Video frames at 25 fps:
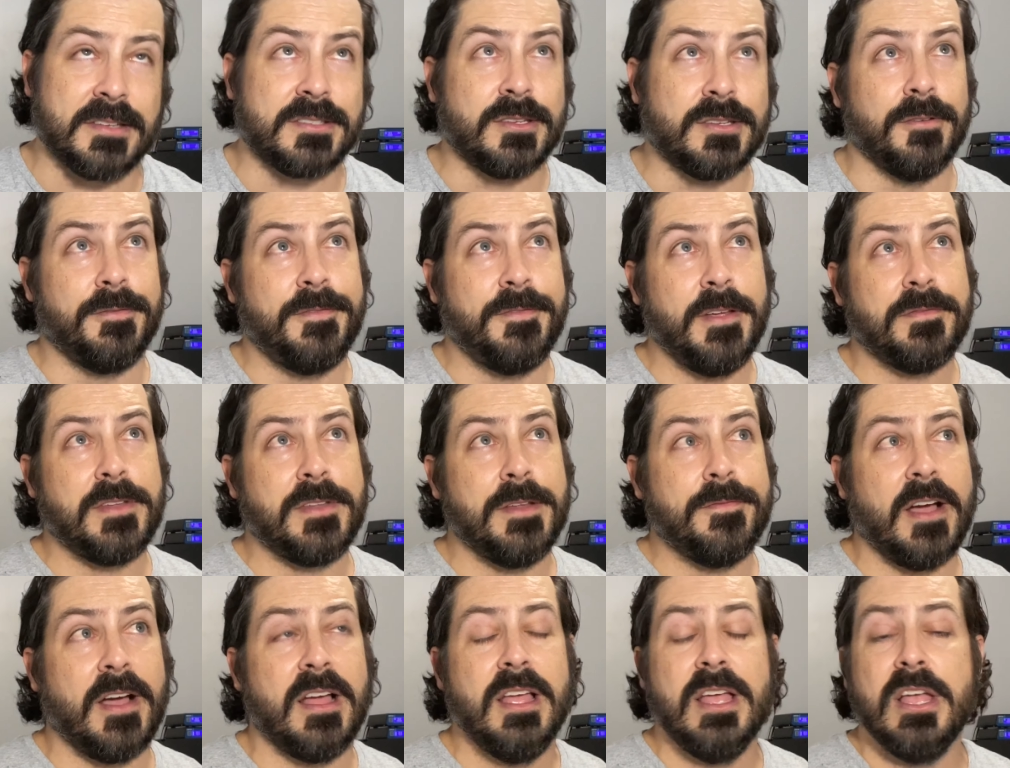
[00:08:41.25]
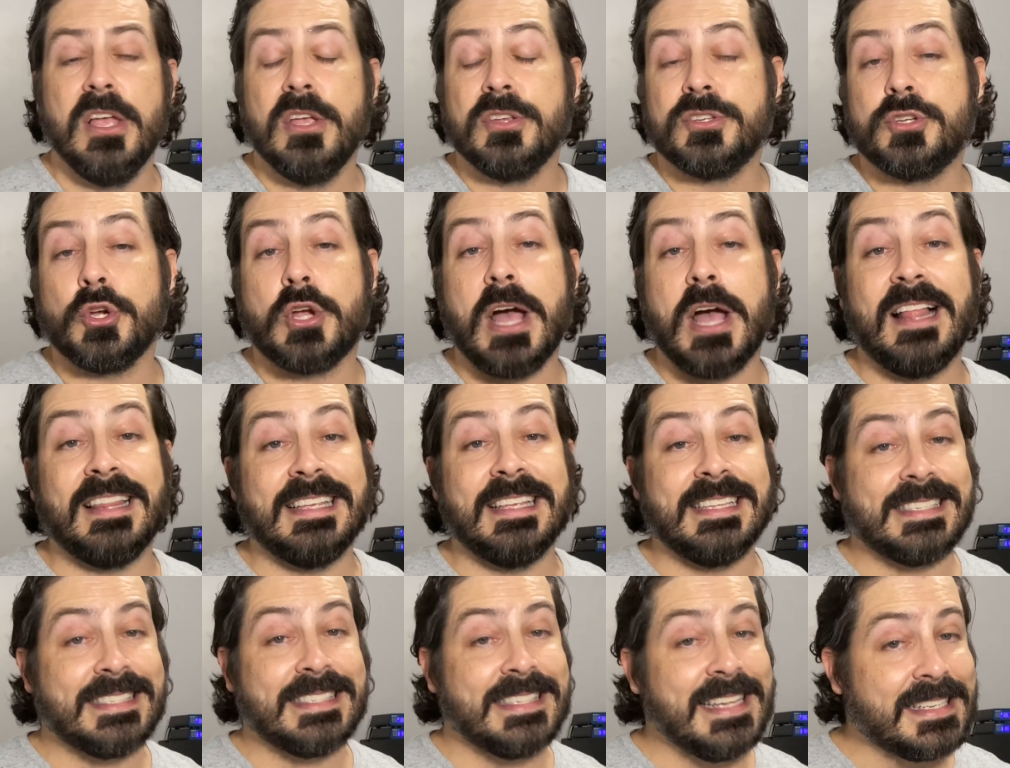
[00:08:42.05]
So 55, so call it
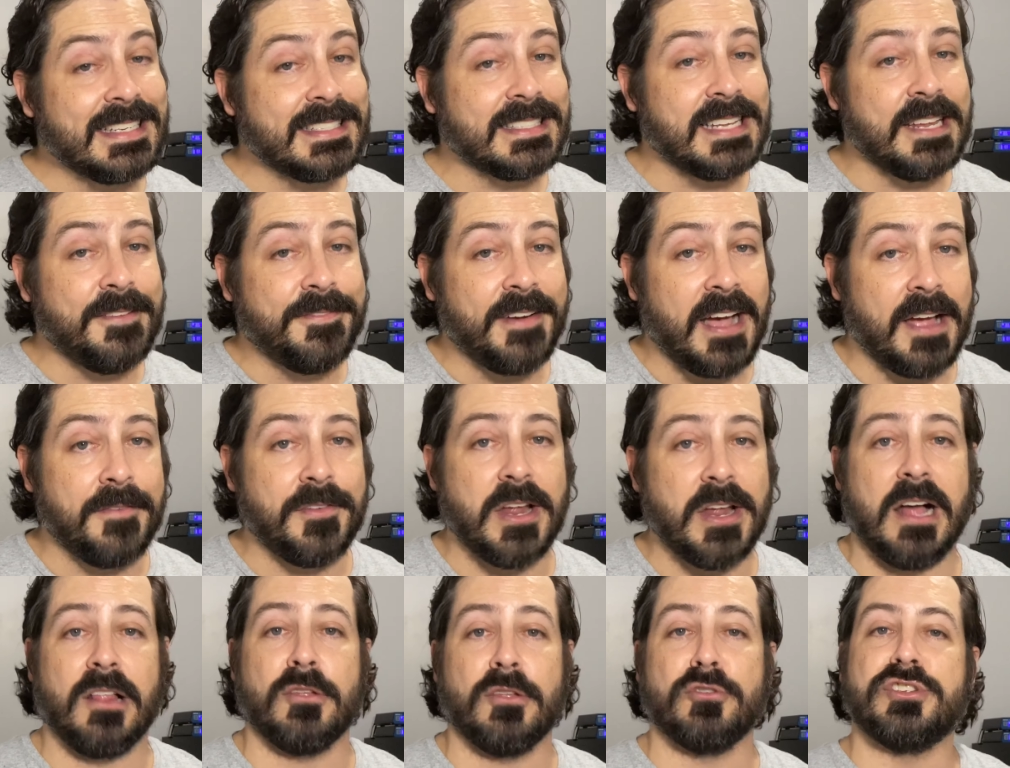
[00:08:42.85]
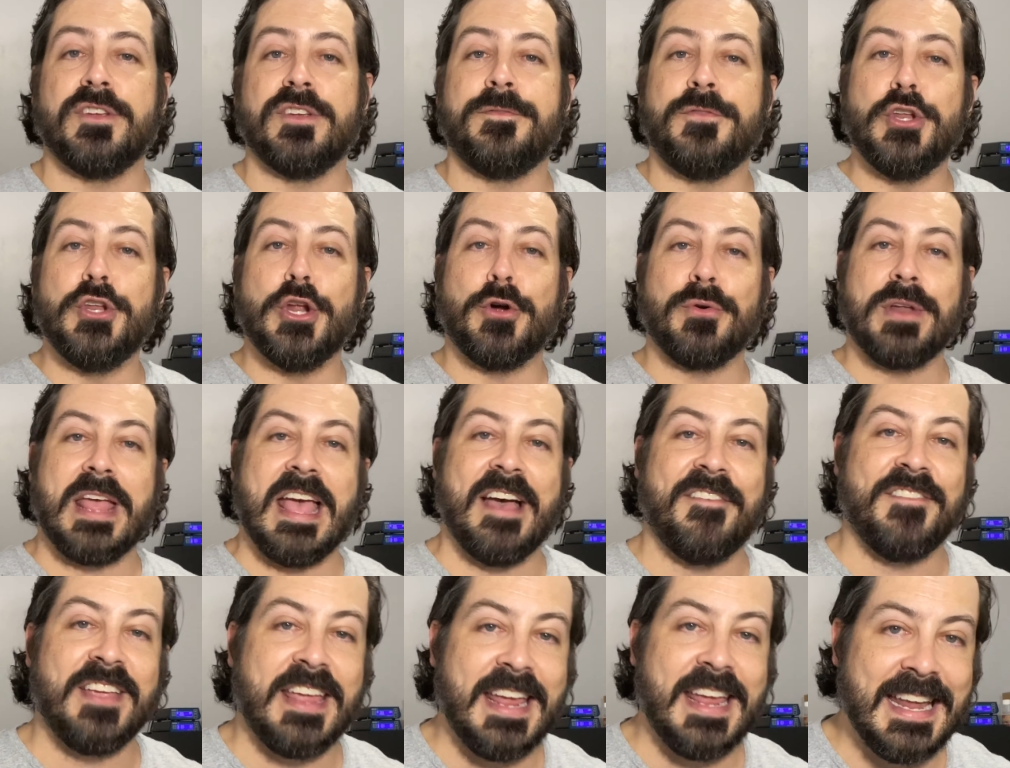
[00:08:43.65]
$65 if you don't
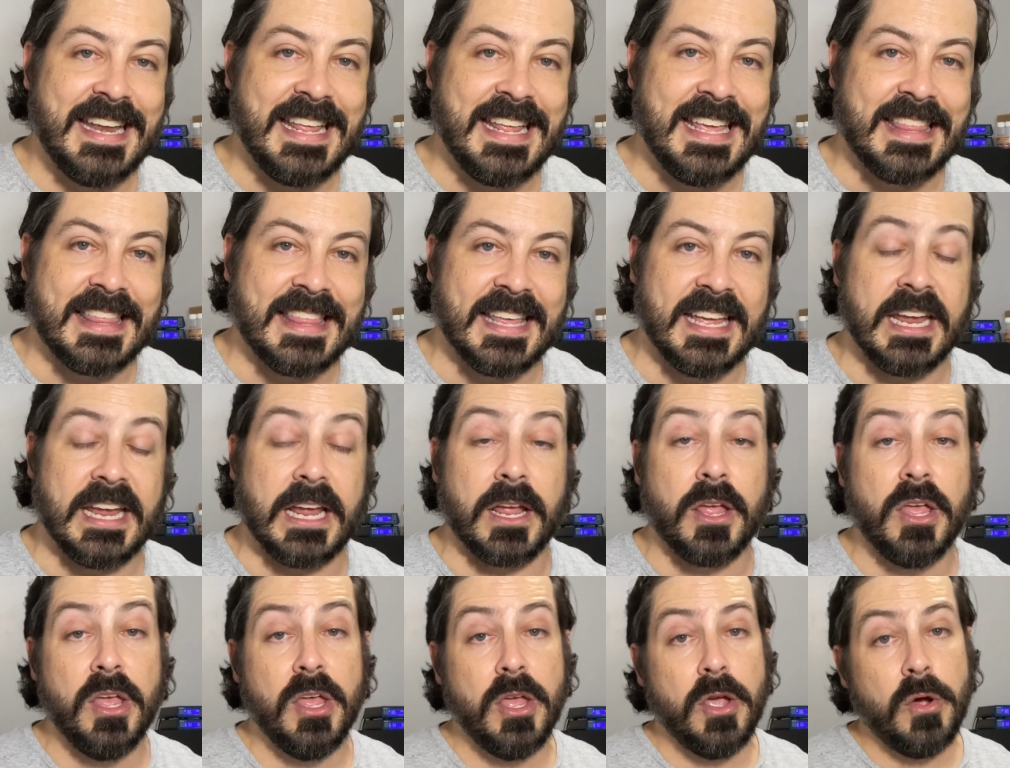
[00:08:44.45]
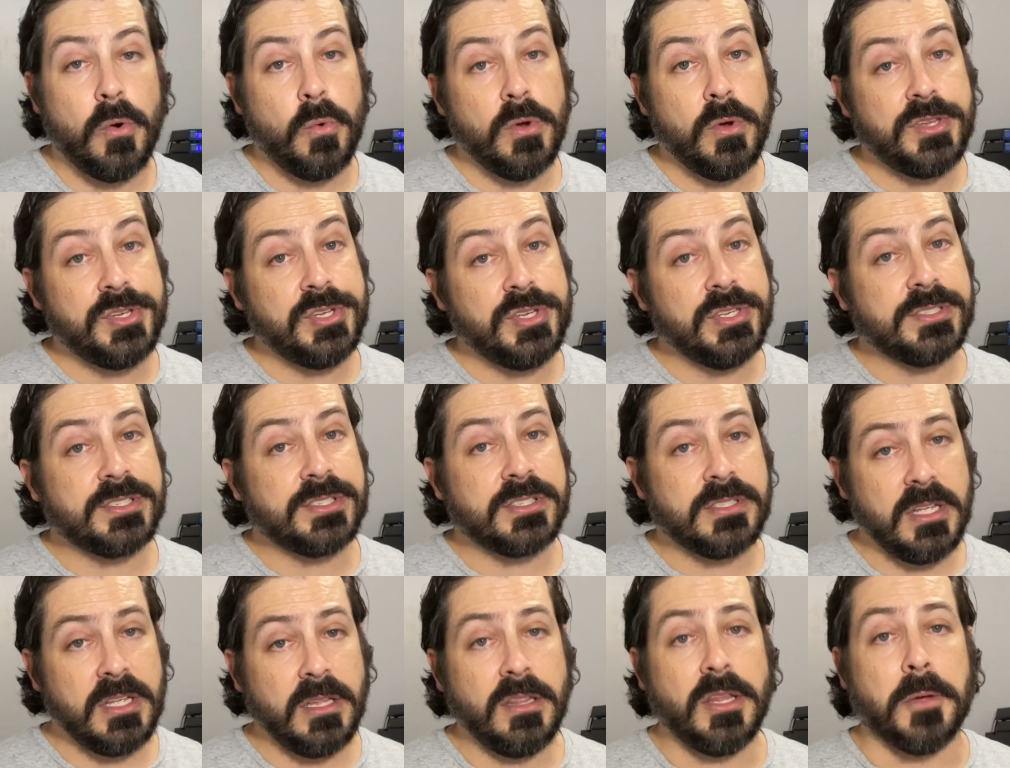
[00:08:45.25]
have anything, which is
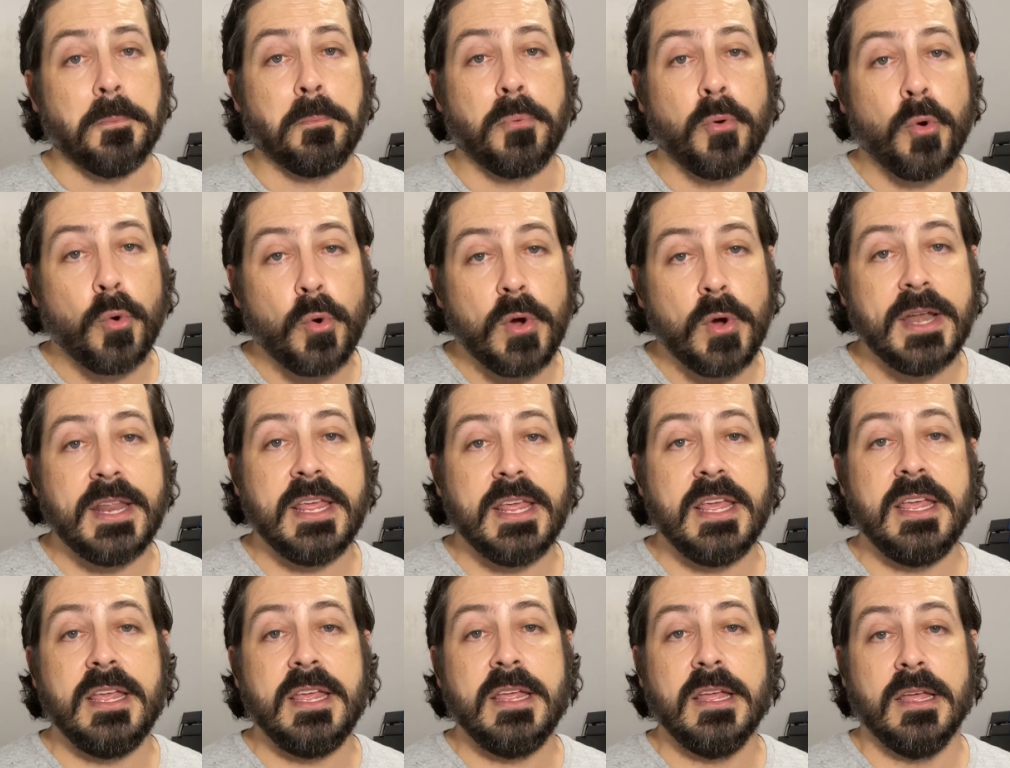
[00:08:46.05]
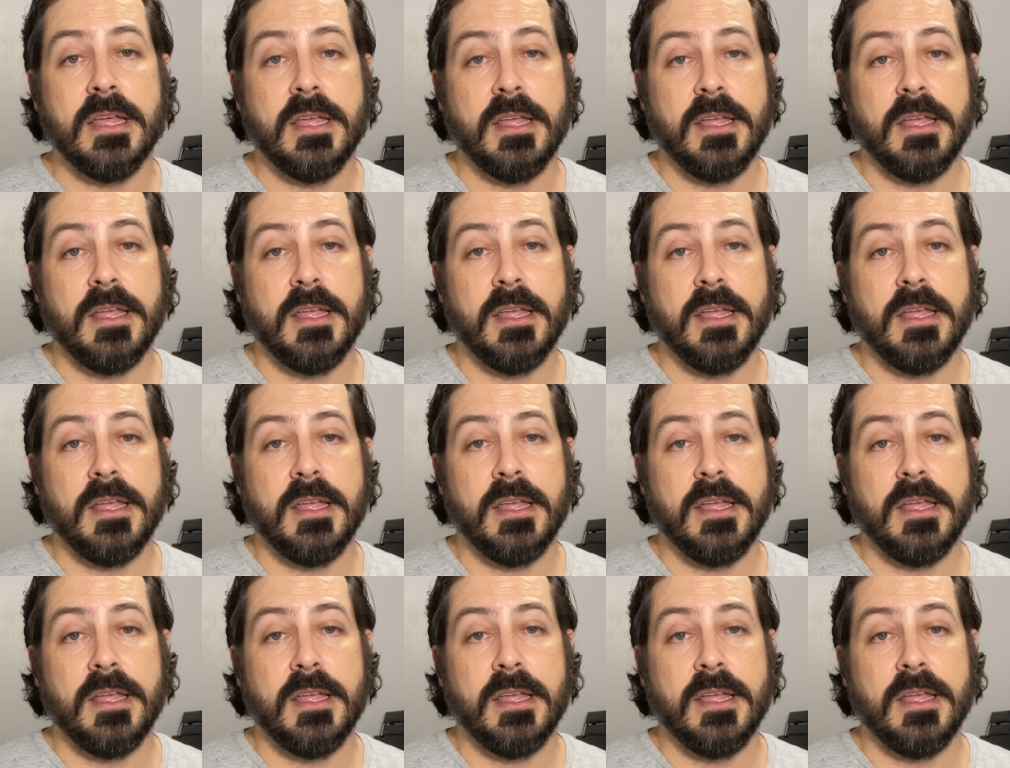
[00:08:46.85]
still a pretty